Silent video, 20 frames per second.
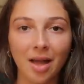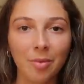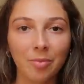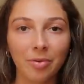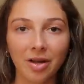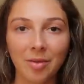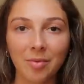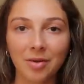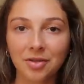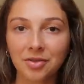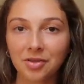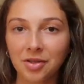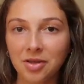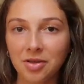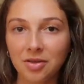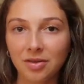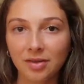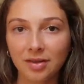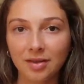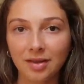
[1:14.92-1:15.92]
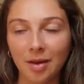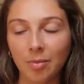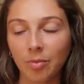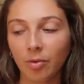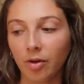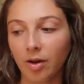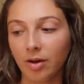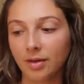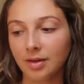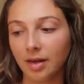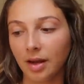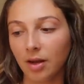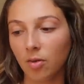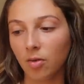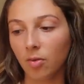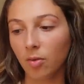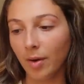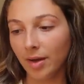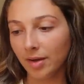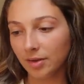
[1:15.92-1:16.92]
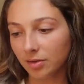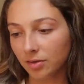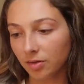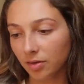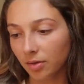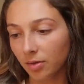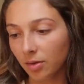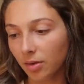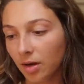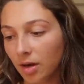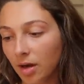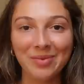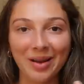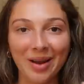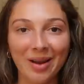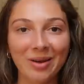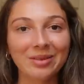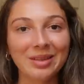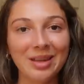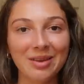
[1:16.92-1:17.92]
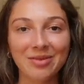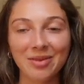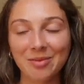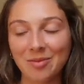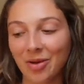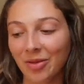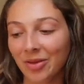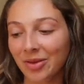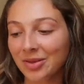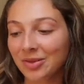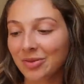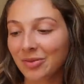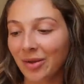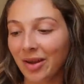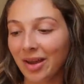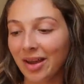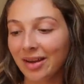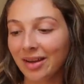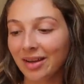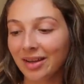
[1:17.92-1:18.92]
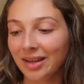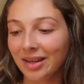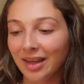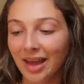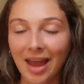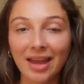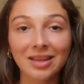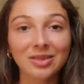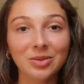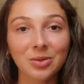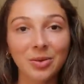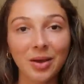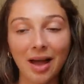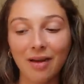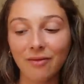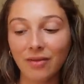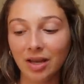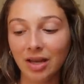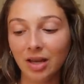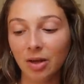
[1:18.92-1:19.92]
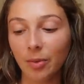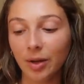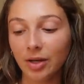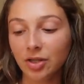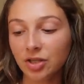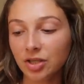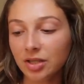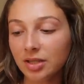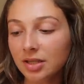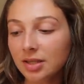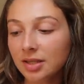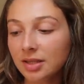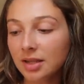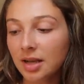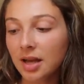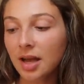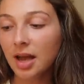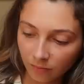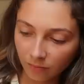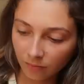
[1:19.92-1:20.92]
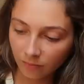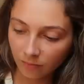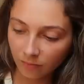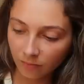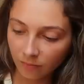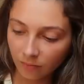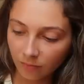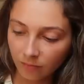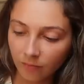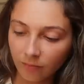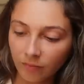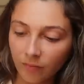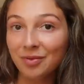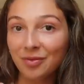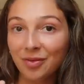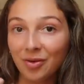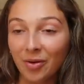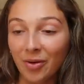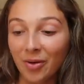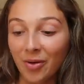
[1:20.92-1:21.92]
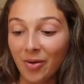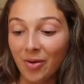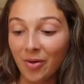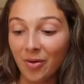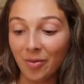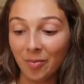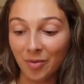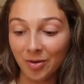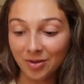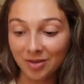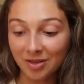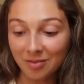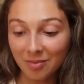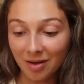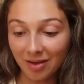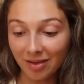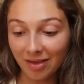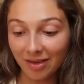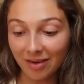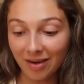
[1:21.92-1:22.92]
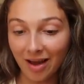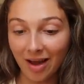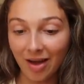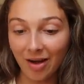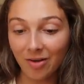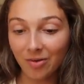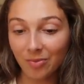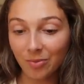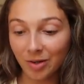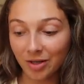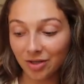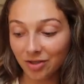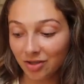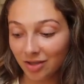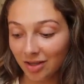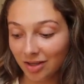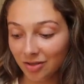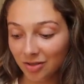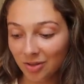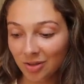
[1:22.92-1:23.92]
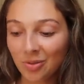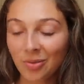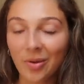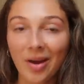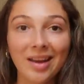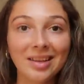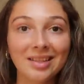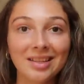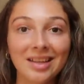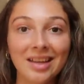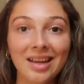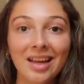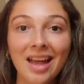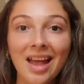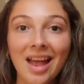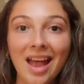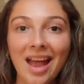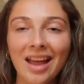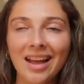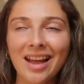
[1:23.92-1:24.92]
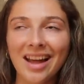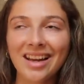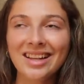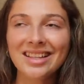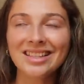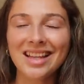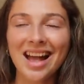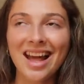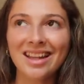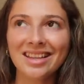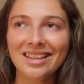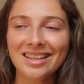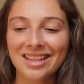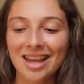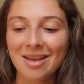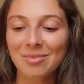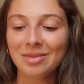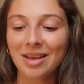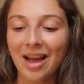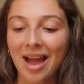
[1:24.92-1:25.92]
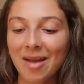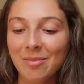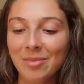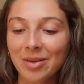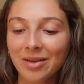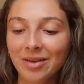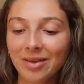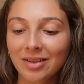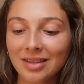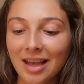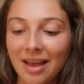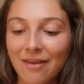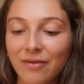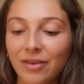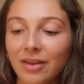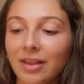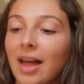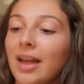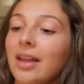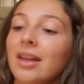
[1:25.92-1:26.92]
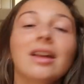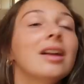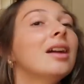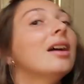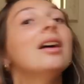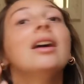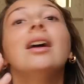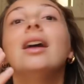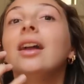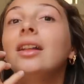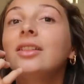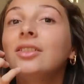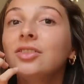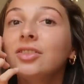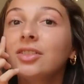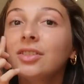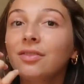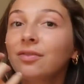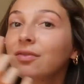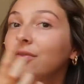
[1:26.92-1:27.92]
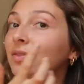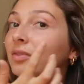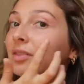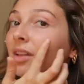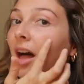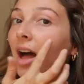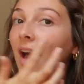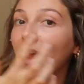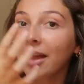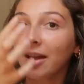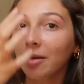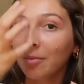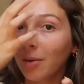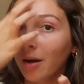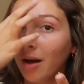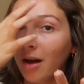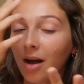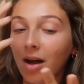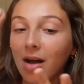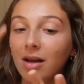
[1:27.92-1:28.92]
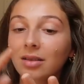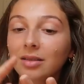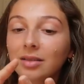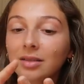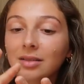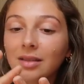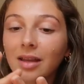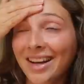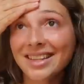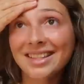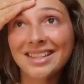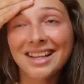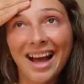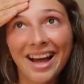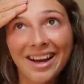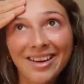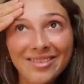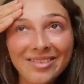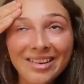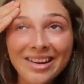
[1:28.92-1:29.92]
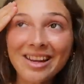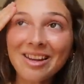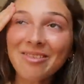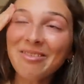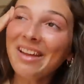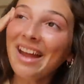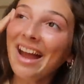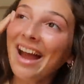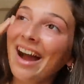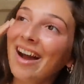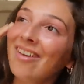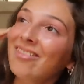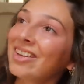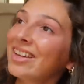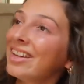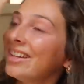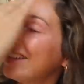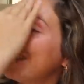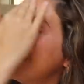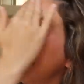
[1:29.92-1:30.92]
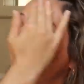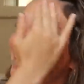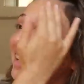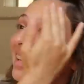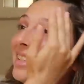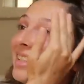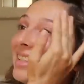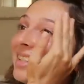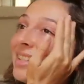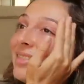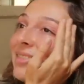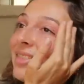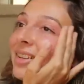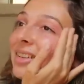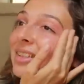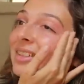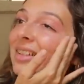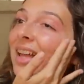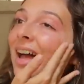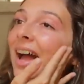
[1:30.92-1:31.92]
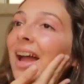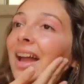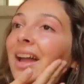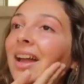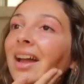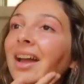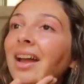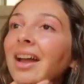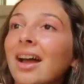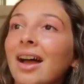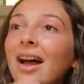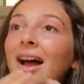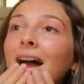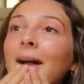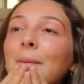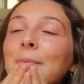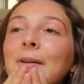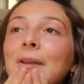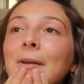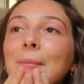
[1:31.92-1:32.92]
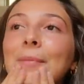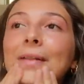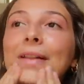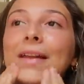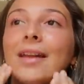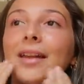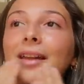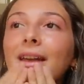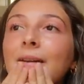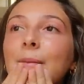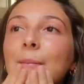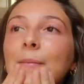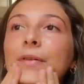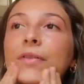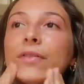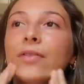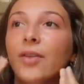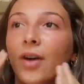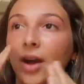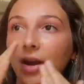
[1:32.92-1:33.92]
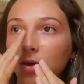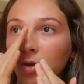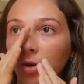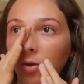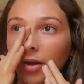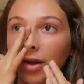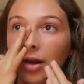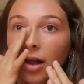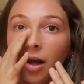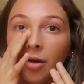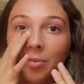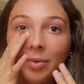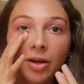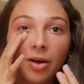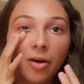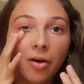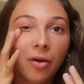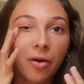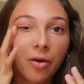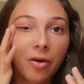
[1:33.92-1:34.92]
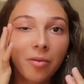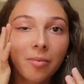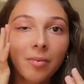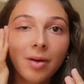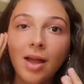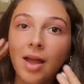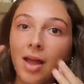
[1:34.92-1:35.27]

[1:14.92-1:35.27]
I'm pretty much going to use the same products I always do, but I'll leave them on the screen in case you have any questions. We've been in Europe for almost a month now, which is just crazy and kind of sad at the same time, because I feel like it's just flying past and it's kind of freaking me out because it just feels like I'm going to blink and before I know it, I'll be home.